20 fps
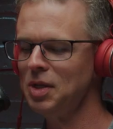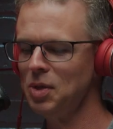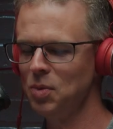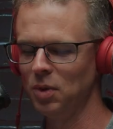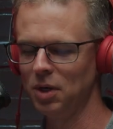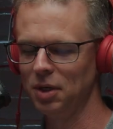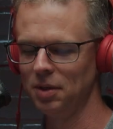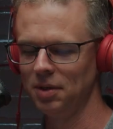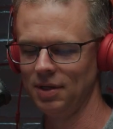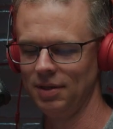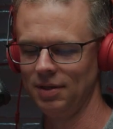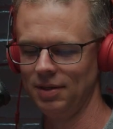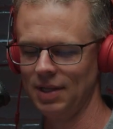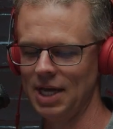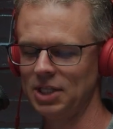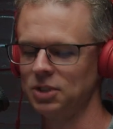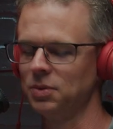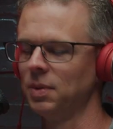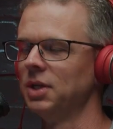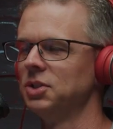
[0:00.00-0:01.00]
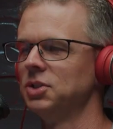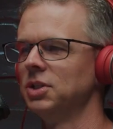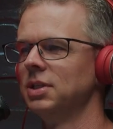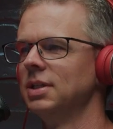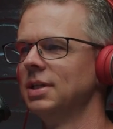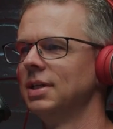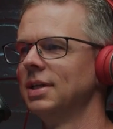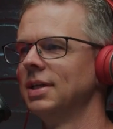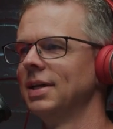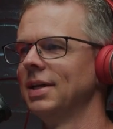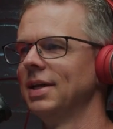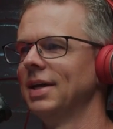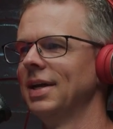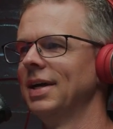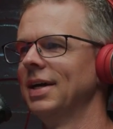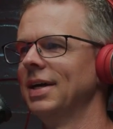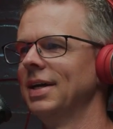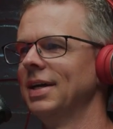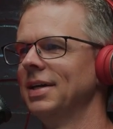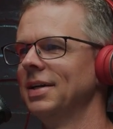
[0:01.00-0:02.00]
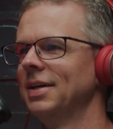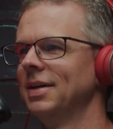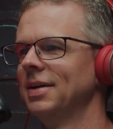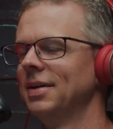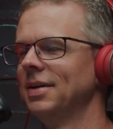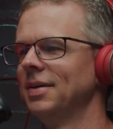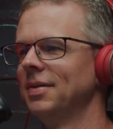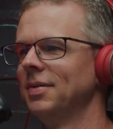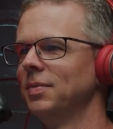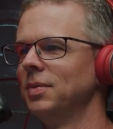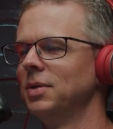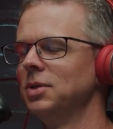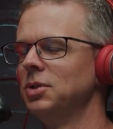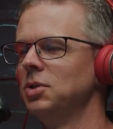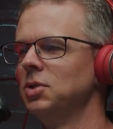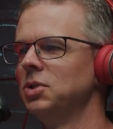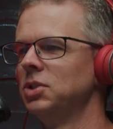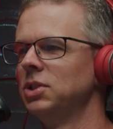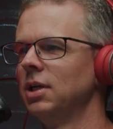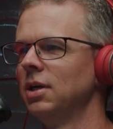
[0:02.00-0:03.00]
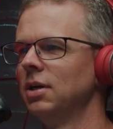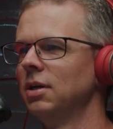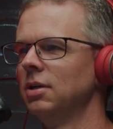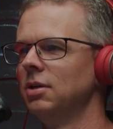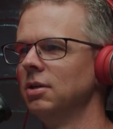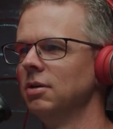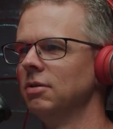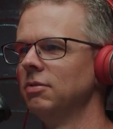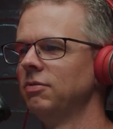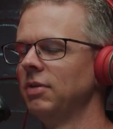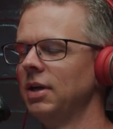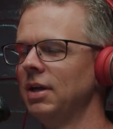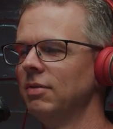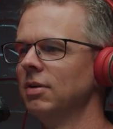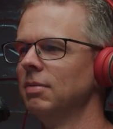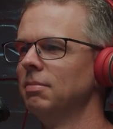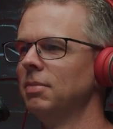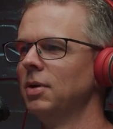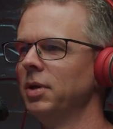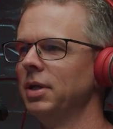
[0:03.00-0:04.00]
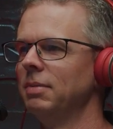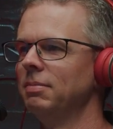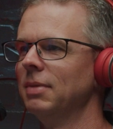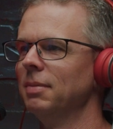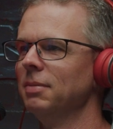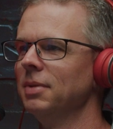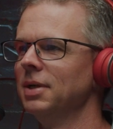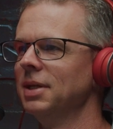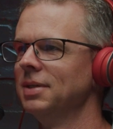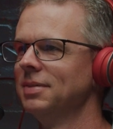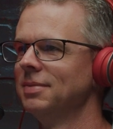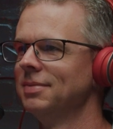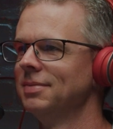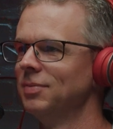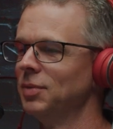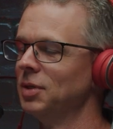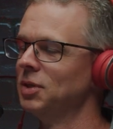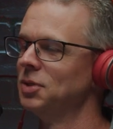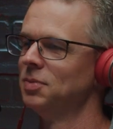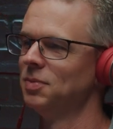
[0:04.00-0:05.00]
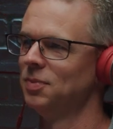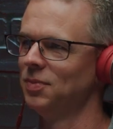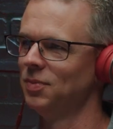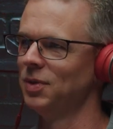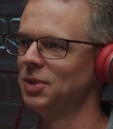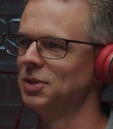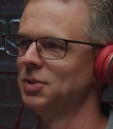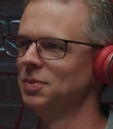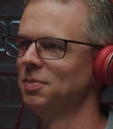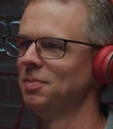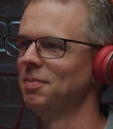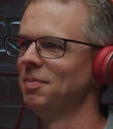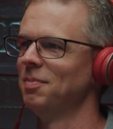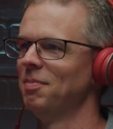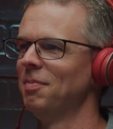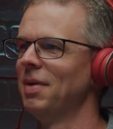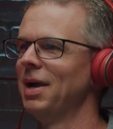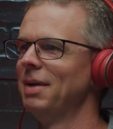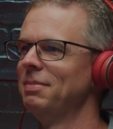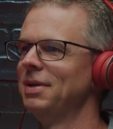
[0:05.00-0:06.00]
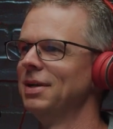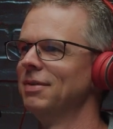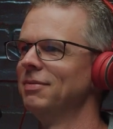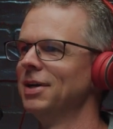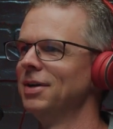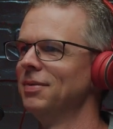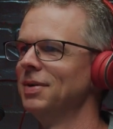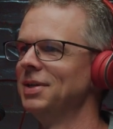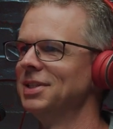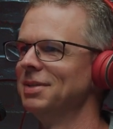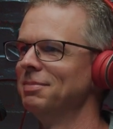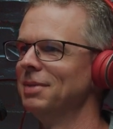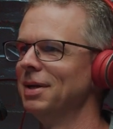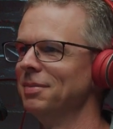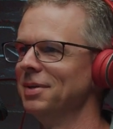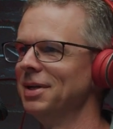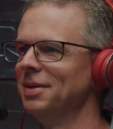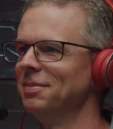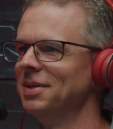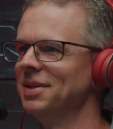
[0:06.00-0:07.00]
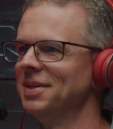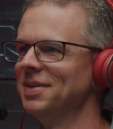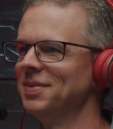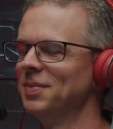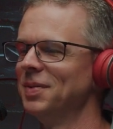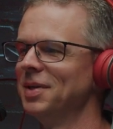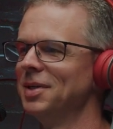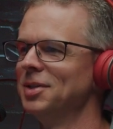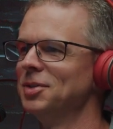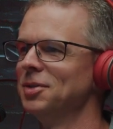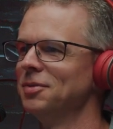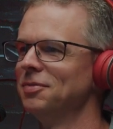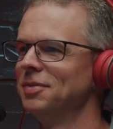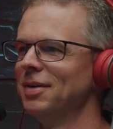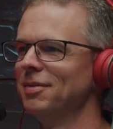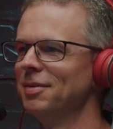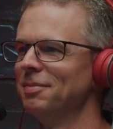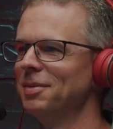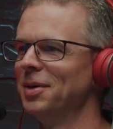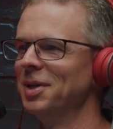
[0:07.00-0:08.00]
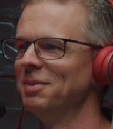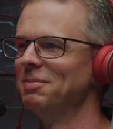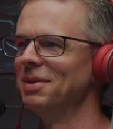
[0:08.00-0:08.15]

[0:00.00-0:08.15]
Well, last question. Would you share your favorite bowling memory? Which might be a very recent memory, but what is your favorite bowling